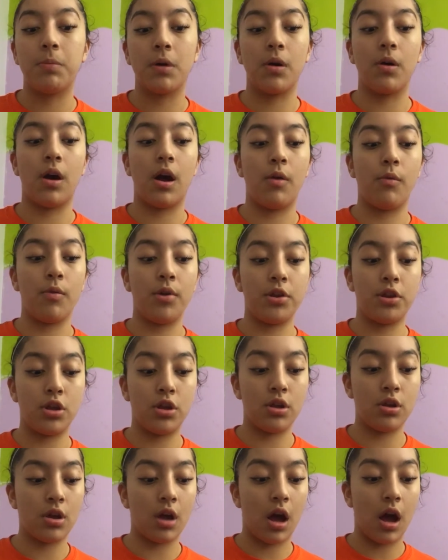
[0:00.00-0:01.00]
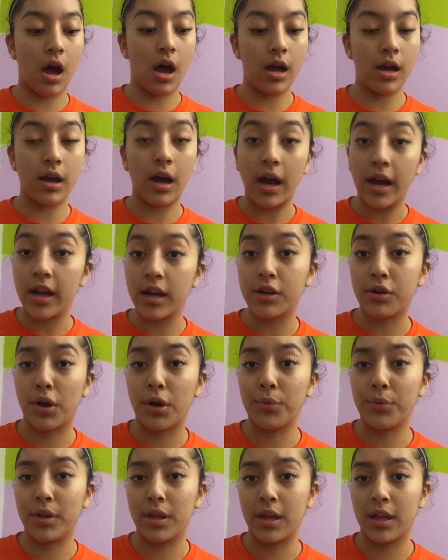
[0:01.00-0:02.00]
but I
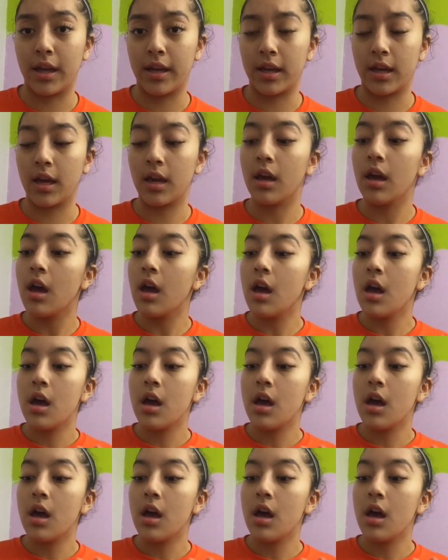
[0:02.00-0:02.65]
really like it.